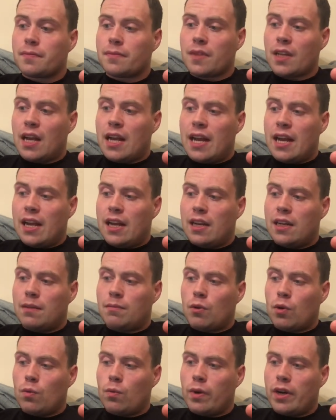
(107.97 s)

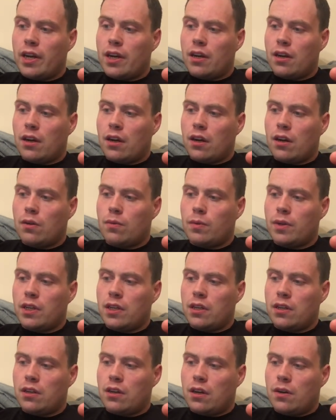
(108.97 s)
Where are
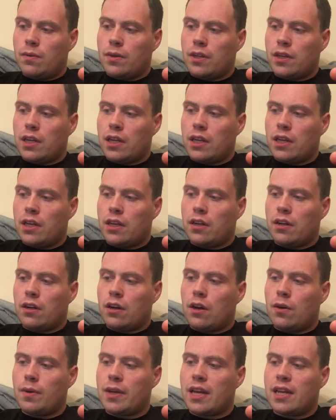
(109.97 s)
we going here?
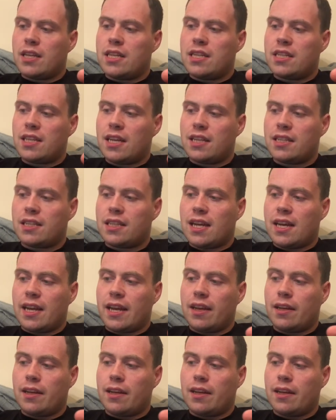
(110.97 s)
Oh yeah, he says that